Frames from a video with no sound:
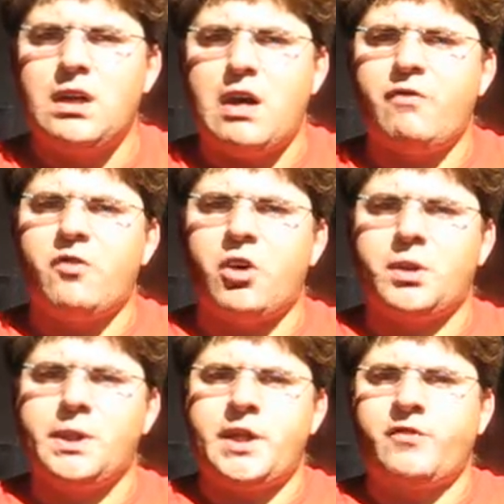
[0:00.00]
I've worked
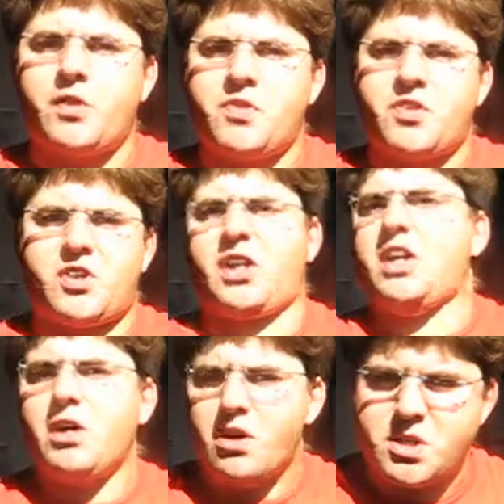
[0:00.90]
on it for three
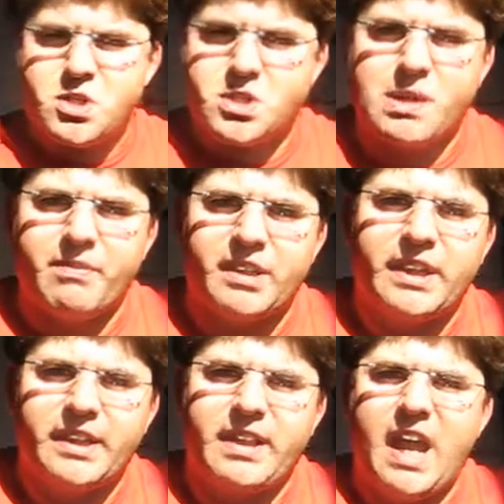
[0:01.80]
years or something
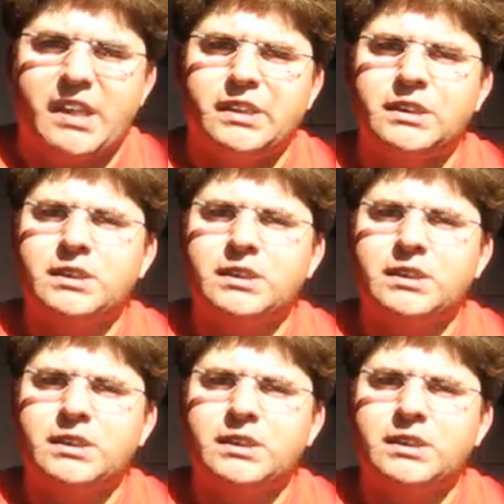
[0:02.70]
like that.